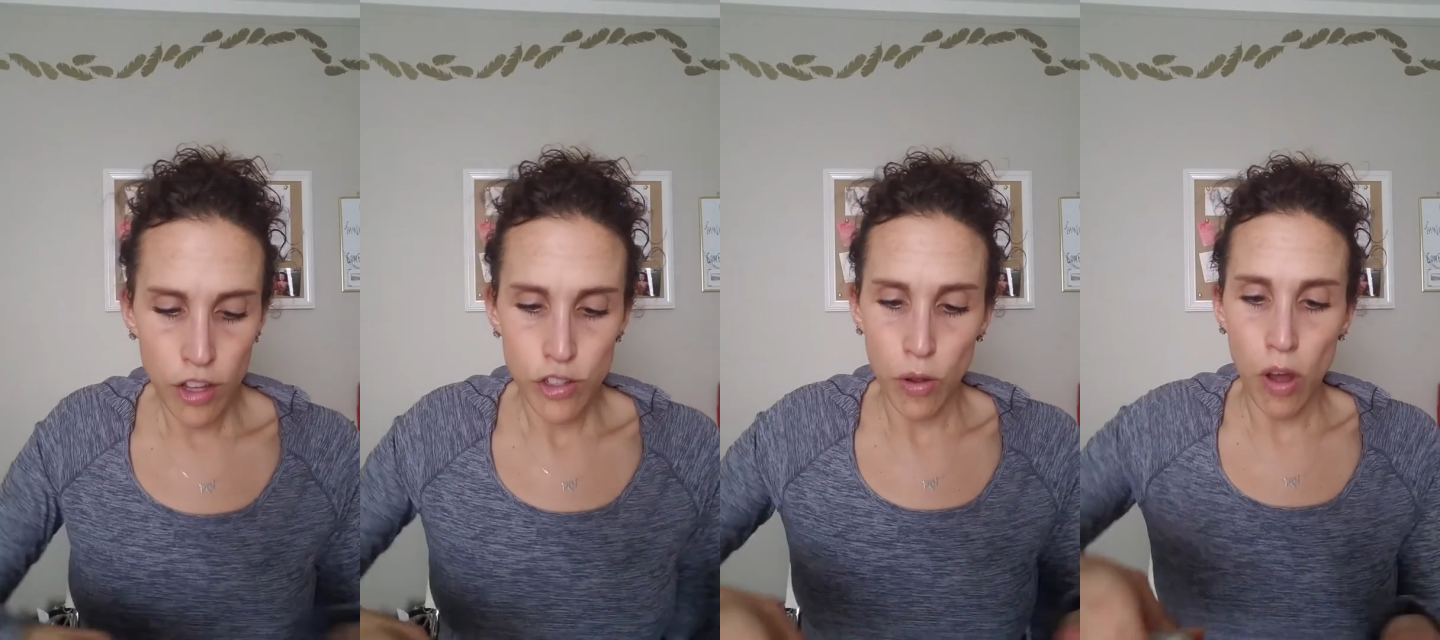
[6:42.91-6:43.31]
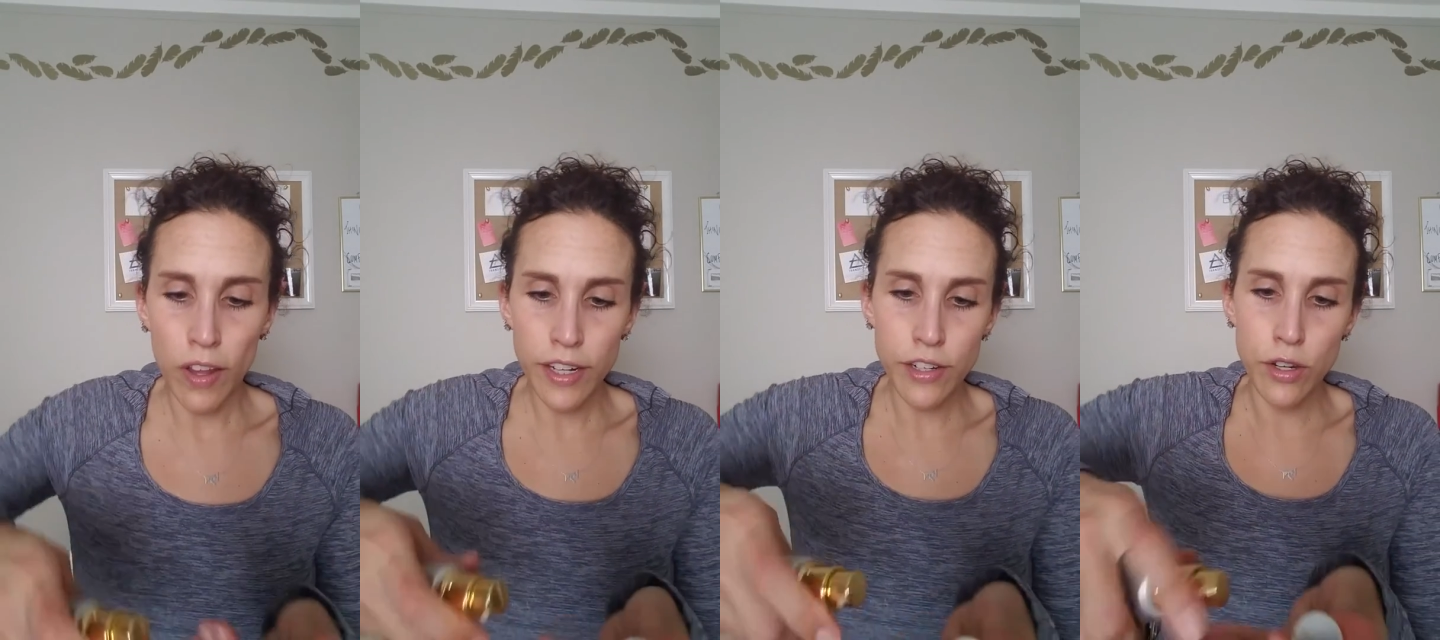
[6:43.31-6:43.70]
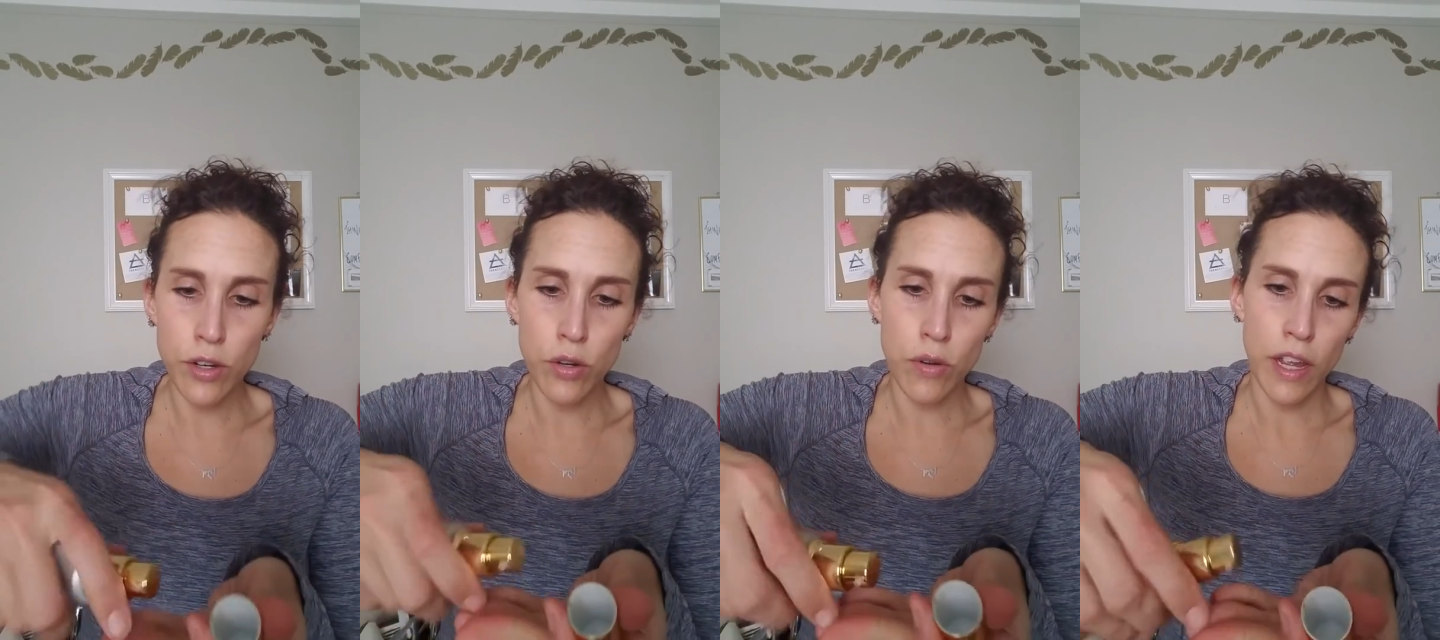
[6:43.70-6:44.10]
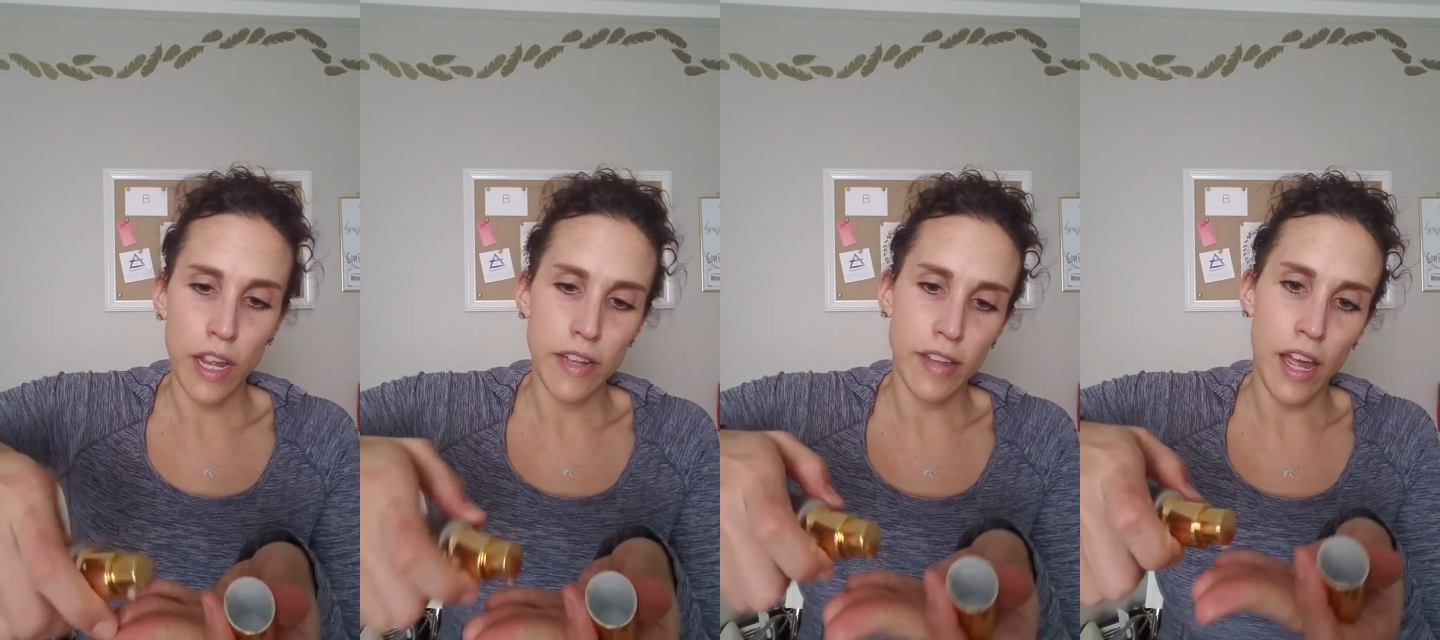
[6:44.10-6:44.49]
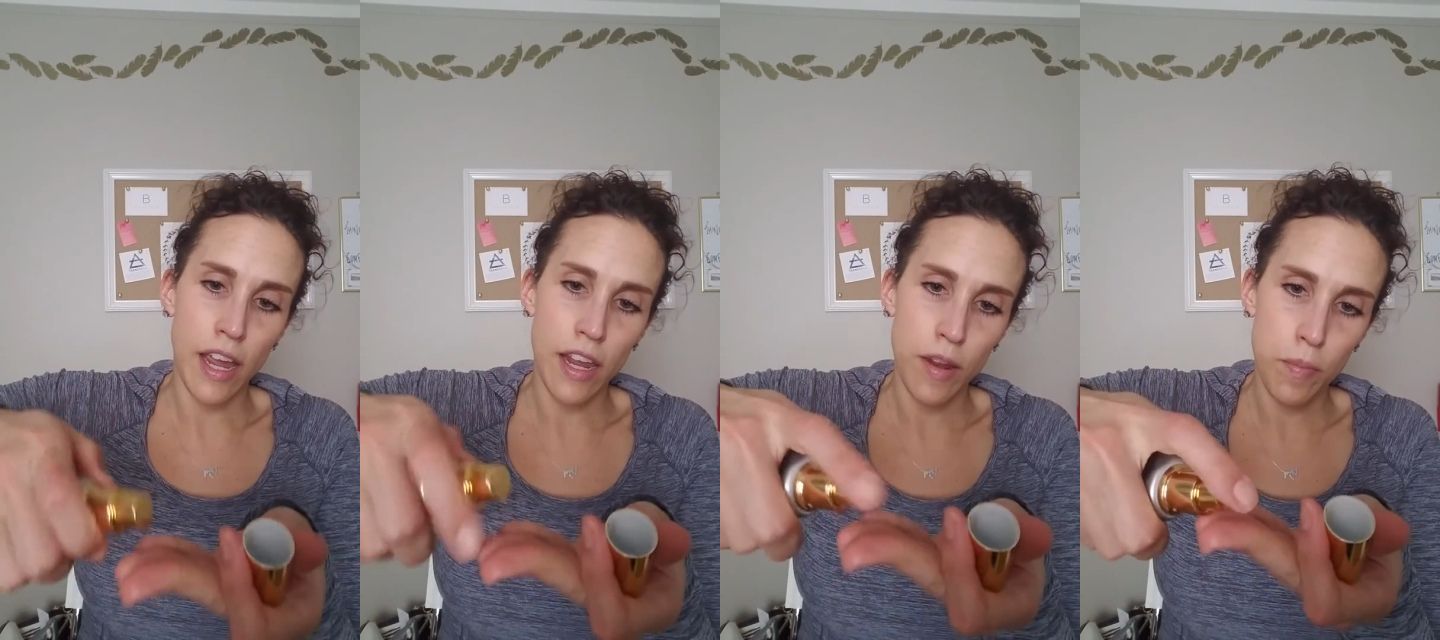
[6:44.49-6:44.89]
So all I do is
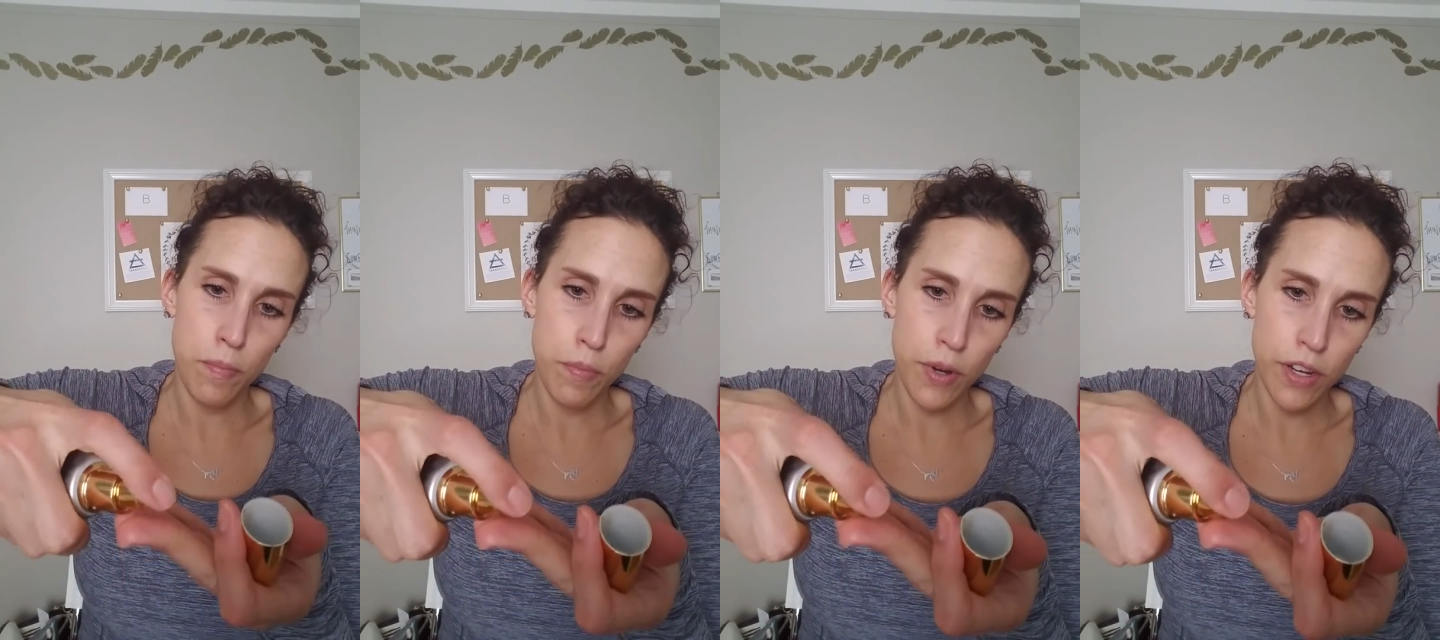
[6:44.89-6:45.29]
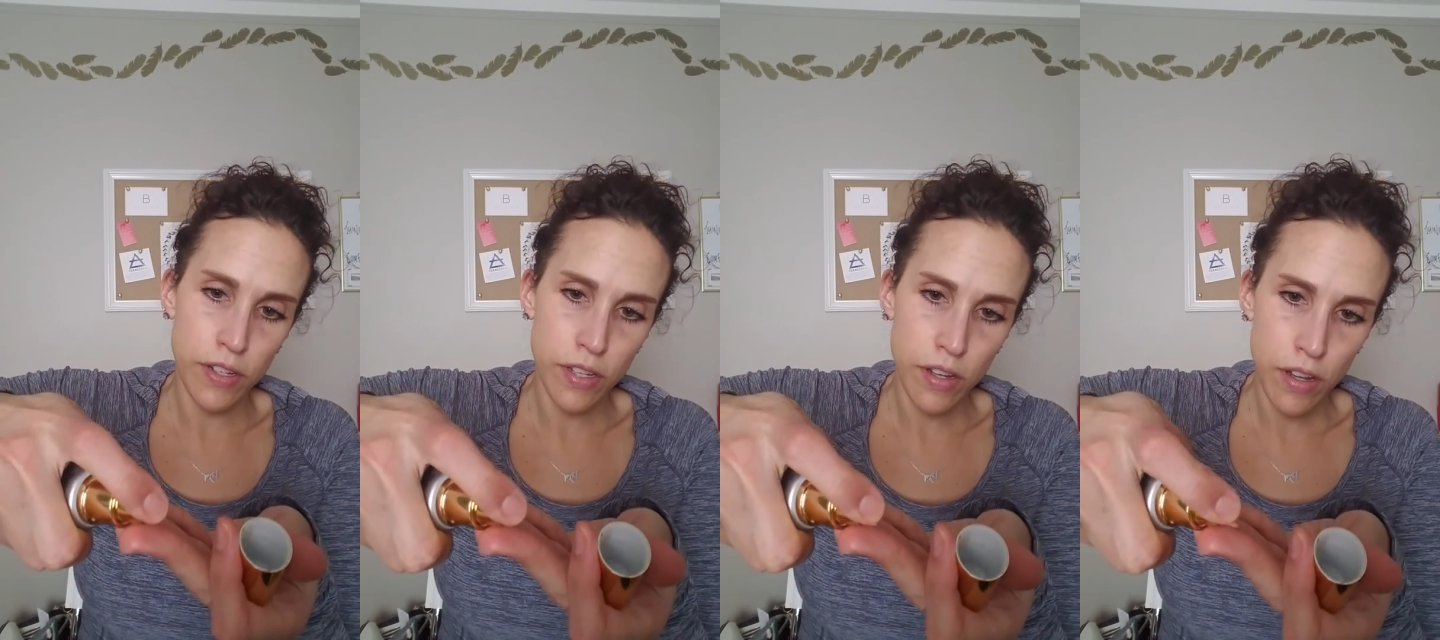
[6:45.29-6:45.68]
I put